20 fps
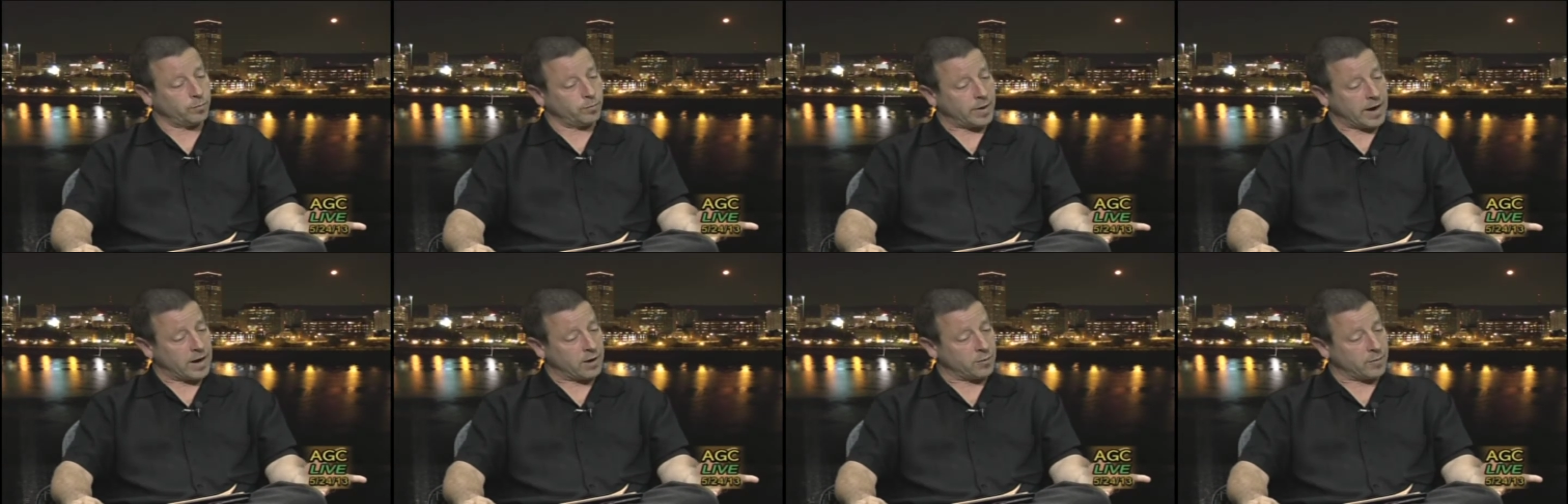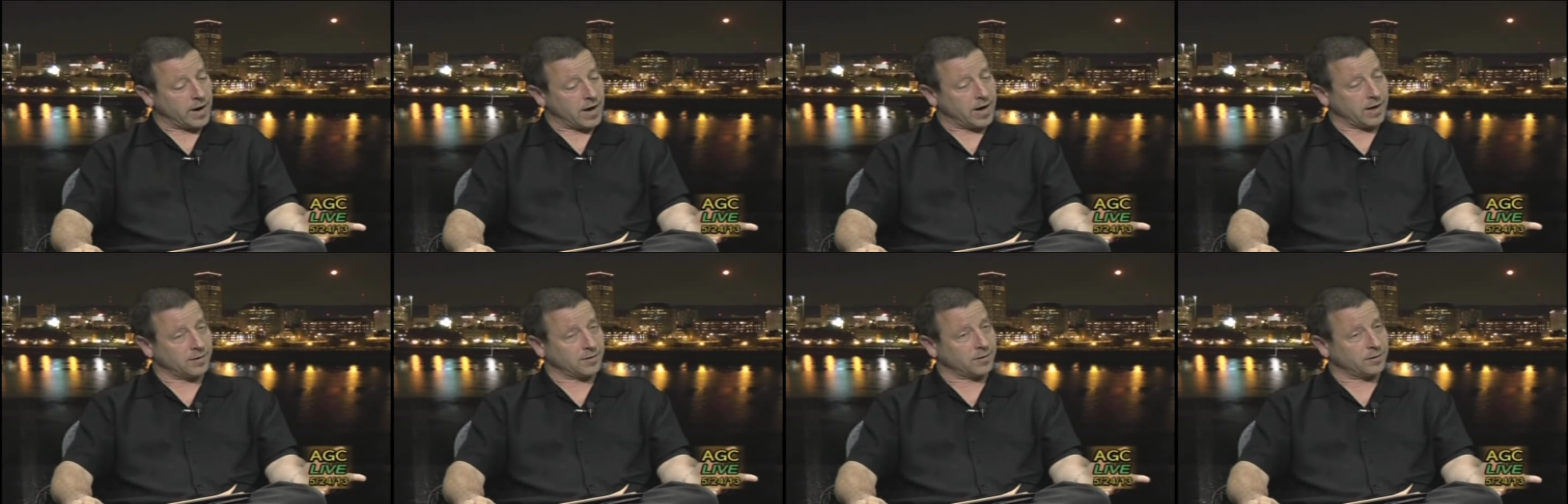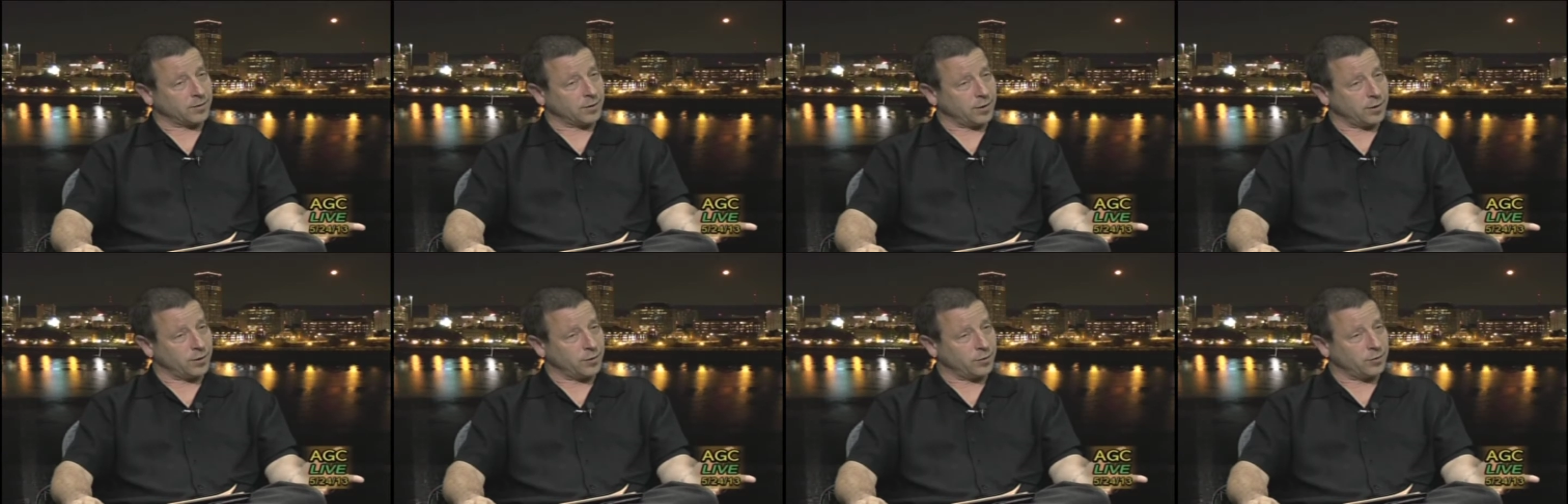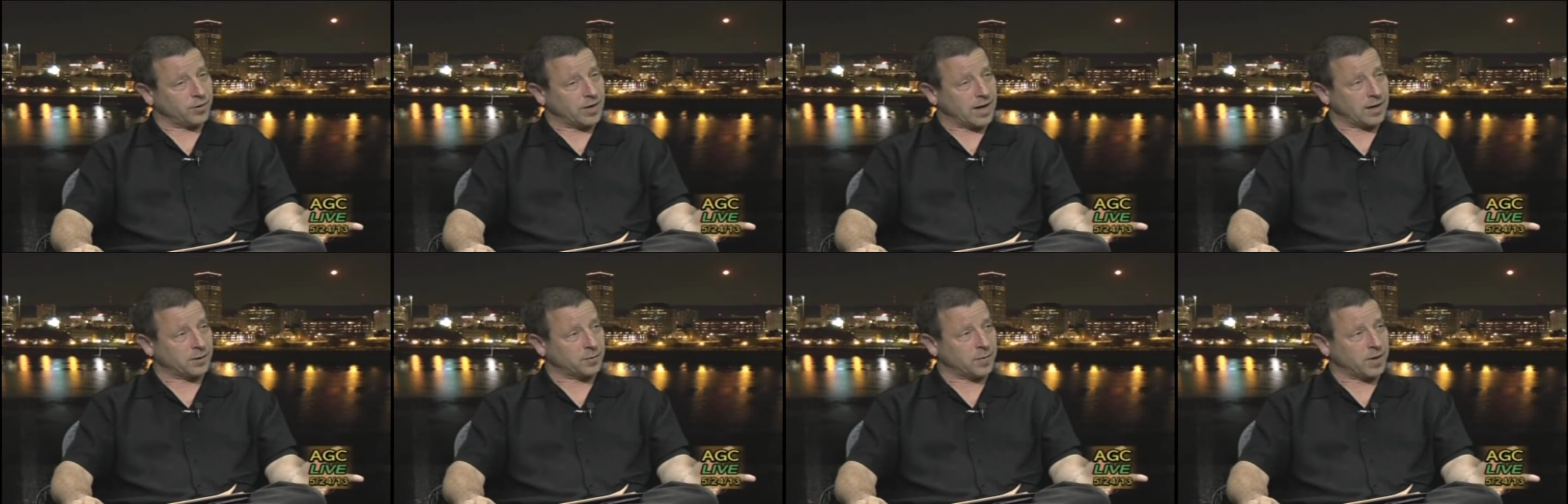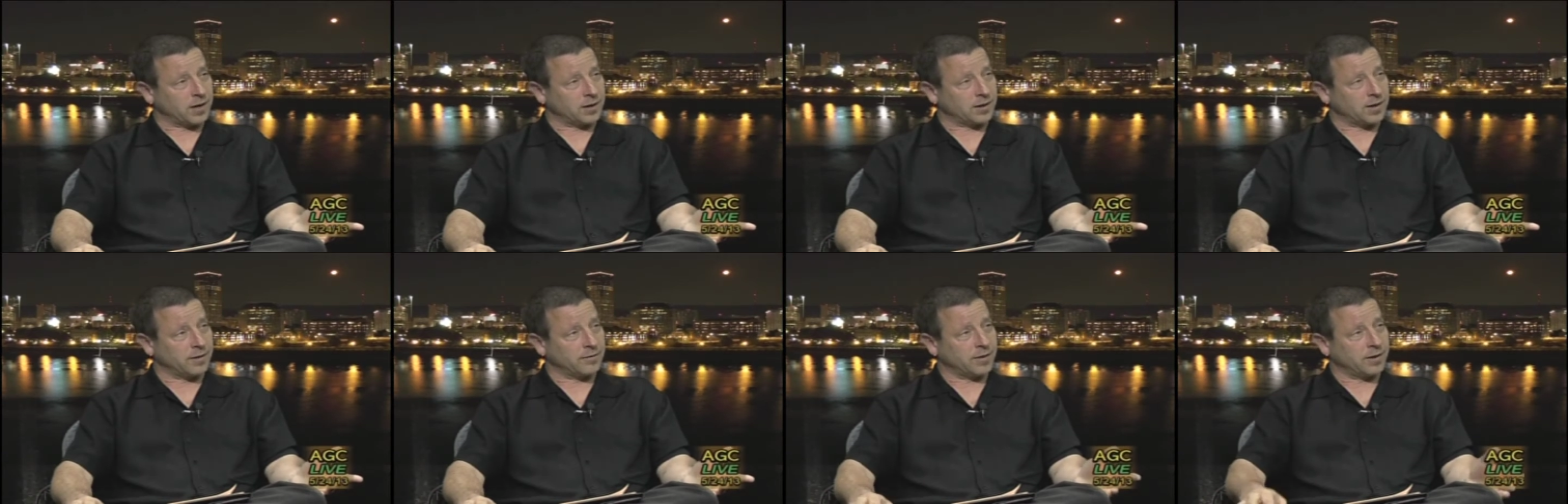Biomass is a huge
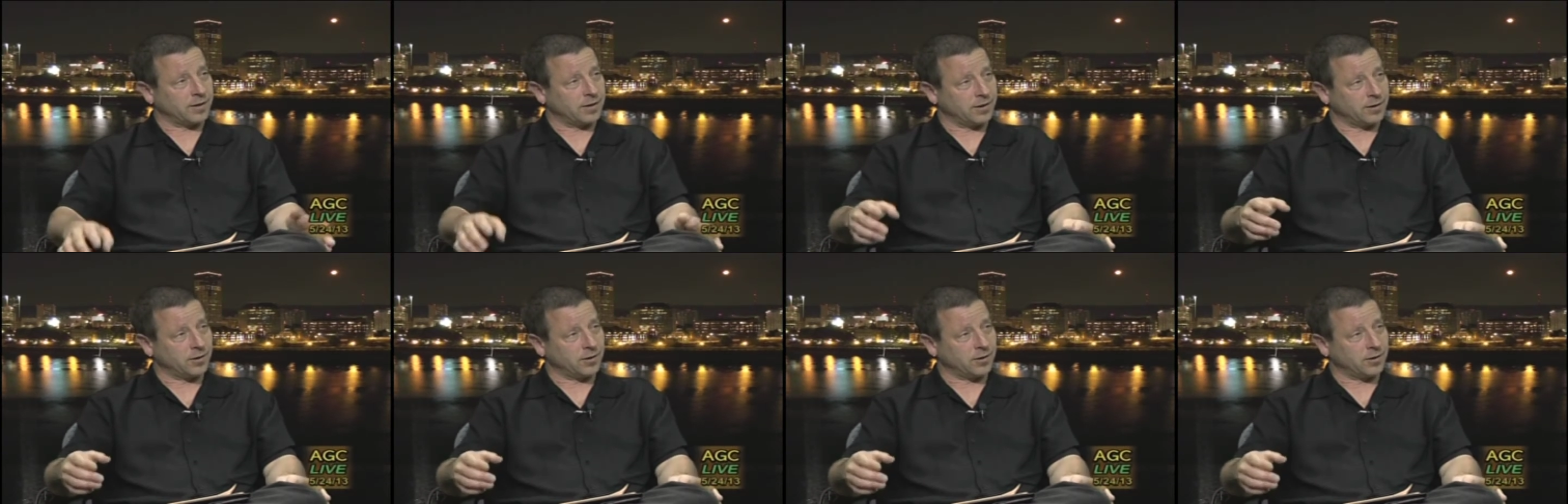aspect of it.